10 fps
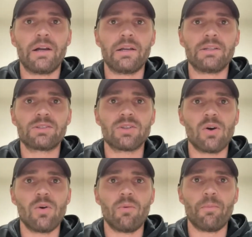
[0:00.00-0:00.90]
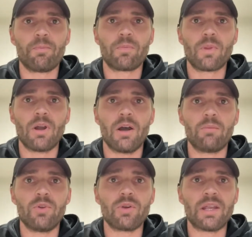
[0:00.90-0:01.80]
And so
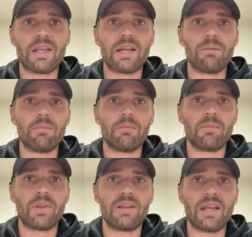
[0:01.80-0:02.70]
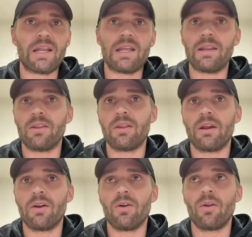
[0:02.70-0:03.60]
you can get the data in
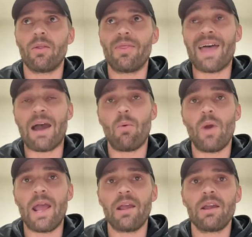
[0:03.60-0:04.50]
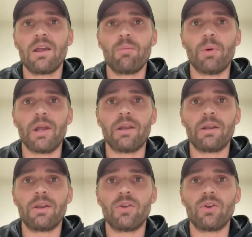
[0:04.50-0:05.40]
there that way.
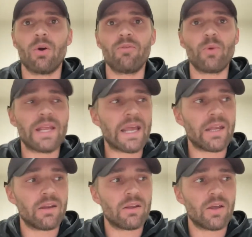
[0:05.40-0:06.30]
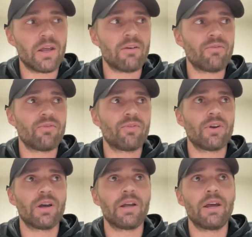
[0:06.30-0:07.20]
But you know, if we get enough
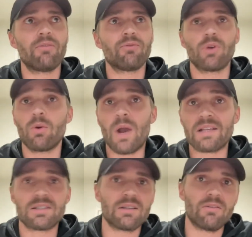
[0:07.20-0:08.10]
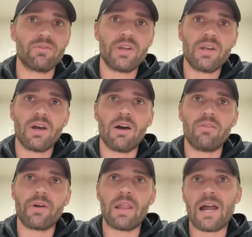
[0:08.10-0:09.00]
requests of a
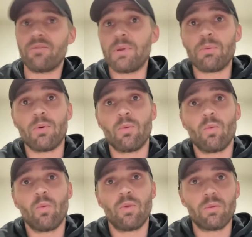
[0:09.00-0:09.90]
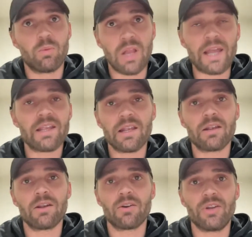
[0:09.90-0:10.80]
lot of people
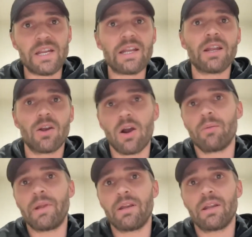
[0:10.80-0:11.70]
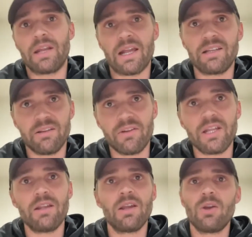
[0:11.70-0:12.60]
liking or needing Garmin
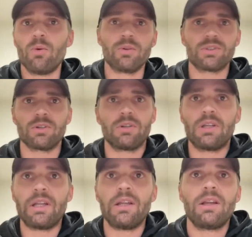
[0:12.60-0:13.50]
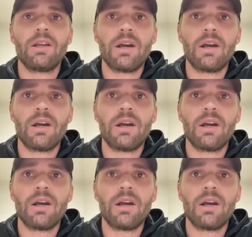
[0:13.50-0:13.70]
connectivity, we'll certainly